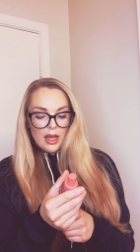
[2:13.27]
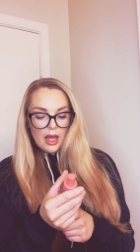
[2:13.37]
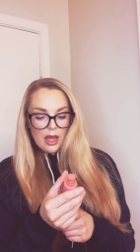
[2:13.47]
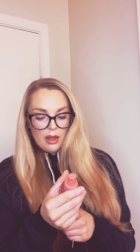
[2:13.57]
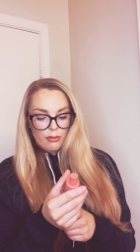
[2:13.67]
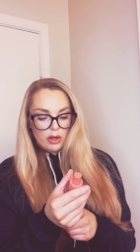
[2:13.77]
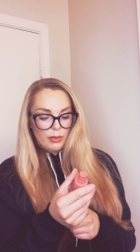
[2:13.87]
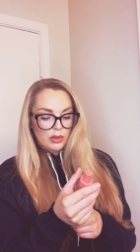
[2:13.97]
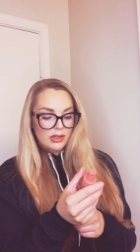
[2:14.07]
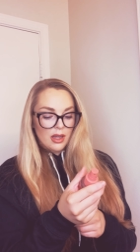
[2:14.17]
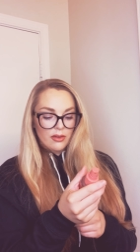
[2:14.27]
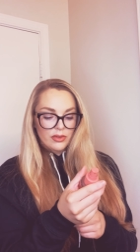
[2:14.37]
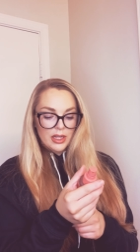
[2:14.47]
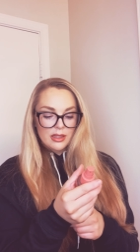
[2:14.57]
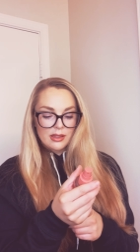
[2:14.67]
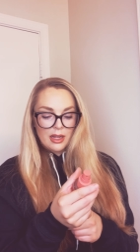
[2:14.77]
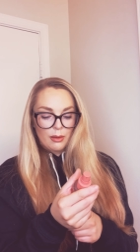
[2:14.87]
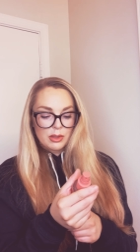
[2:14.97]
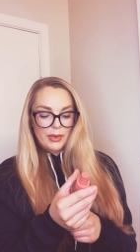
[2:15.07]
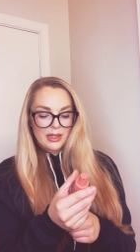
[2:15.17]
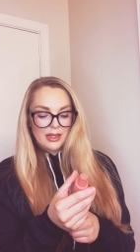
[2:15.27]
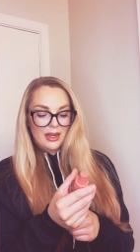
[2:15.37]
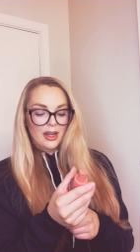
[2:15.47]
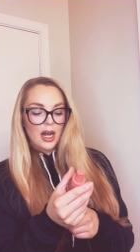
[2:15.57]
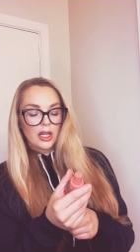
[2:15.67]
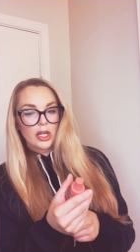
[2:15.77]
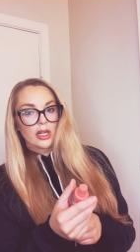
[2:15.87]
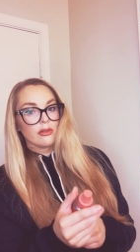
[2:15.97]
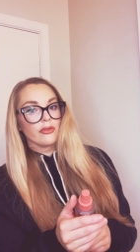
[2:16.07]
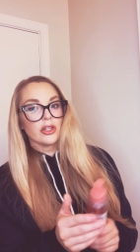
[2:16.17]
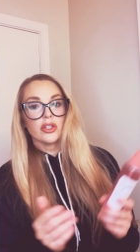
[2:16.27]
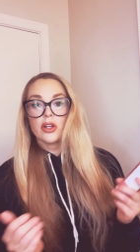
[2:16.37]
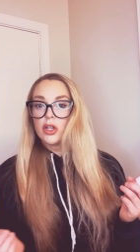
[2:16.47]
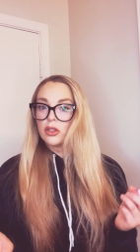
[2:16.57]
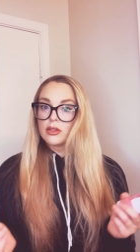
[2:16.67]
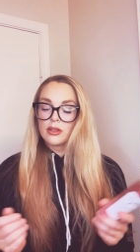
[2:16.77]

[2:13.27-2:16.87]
promotes softness, and helps maintain color and refreshes curls.